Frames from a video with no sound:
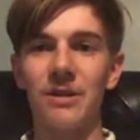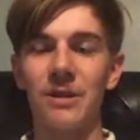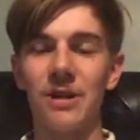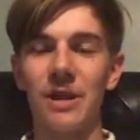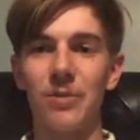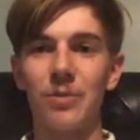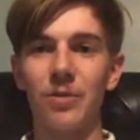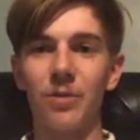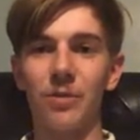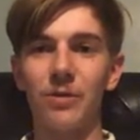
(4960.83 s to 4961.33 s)

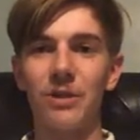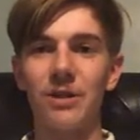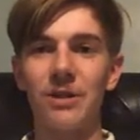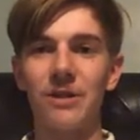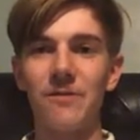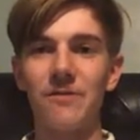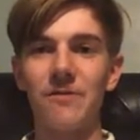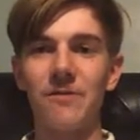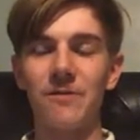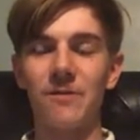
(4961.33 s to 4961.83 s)
they
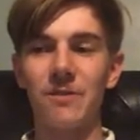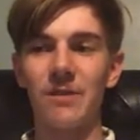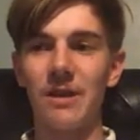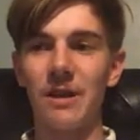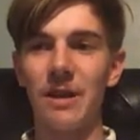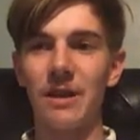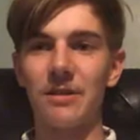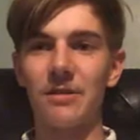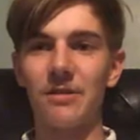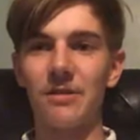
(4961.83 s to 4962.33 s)
believe
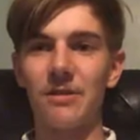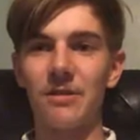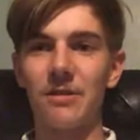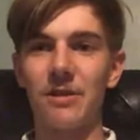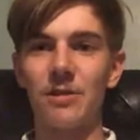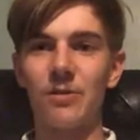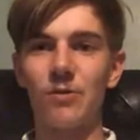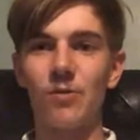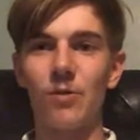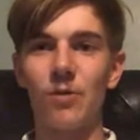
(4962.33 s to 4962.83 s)
that
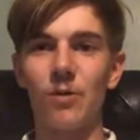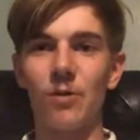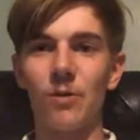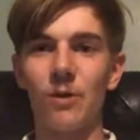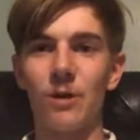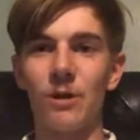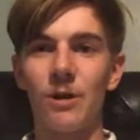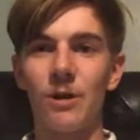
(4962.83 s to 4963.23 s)
this will